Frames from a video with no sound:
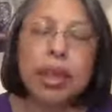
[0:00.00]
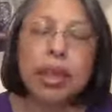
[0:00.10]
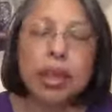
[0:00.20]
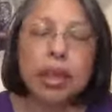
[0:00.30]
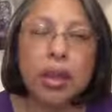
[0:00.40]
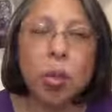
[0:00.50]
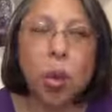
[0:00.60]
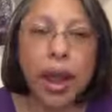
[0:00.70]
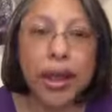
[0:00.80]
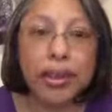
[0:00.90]
And then
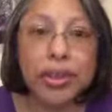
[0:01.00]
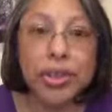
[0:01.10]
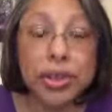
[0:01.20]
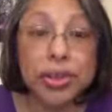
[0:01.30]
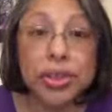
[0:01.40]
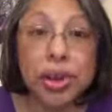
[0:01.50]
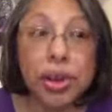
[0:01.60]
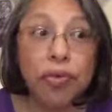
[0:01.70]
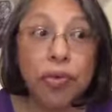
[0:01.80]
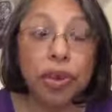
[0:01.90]
quietly to
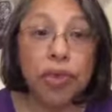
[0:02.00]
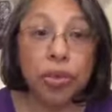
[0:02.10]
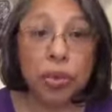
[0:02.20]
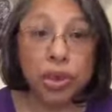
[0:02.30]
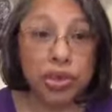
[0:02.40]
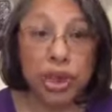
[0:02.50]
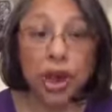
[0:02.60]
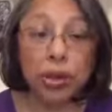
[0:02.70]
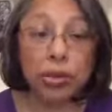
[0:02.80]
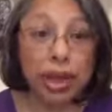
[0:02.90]
yourself, or if you wish,
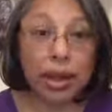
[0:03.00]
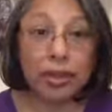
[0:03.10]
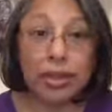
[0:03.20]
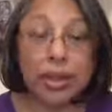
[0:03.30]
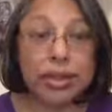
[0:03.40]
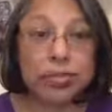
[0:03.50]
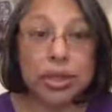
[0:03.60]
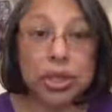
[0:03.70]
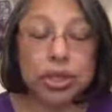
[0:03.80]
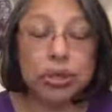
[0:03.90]
out loud, that's up
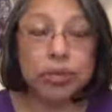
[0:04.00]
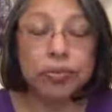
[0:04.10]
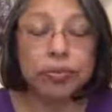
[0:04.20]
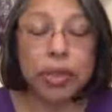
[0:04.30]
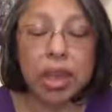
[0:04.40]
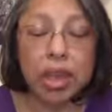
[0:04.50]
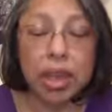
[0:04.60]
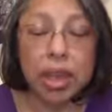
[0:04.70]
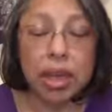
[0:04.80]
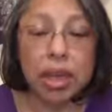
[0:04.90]
to you,
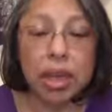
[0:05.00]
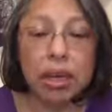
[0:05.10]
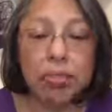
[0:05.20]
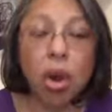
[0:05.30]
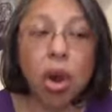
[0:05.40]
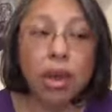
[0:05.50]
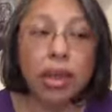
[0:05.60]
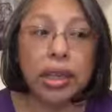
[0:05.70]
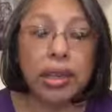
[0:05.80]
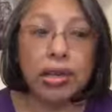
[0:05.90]

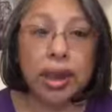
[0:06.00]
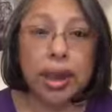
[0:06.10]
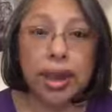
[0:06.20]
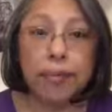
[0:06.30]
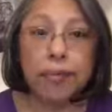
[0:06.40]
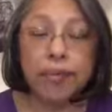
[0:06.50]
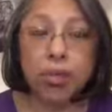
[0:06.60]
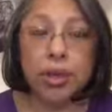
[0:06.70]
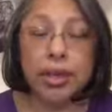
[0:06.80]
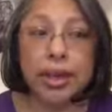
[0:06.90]
calling your name
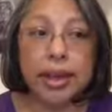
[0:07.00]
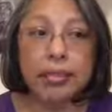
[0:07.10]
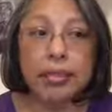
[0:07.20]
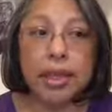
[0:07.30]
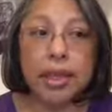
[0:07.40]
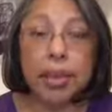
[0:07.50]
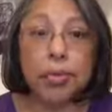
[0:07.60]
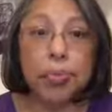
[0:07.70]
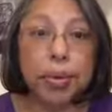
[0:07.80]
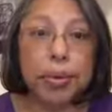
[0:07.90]
4 times and your
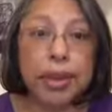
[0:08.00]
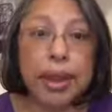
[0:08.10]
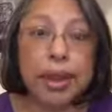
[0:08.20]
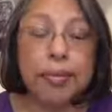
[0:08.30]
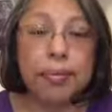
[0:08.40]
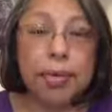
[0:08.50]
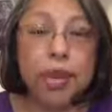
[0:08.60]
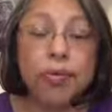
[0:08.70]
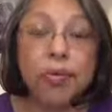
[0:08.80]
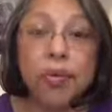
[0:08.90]
birth name, your
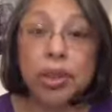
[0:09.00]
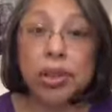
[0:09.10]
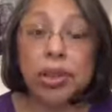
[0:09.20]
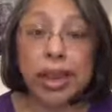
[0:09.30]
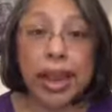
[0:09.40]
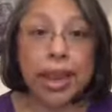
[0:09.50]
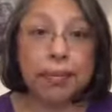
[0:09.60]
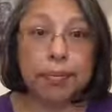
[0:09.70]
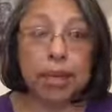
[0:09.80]
full name.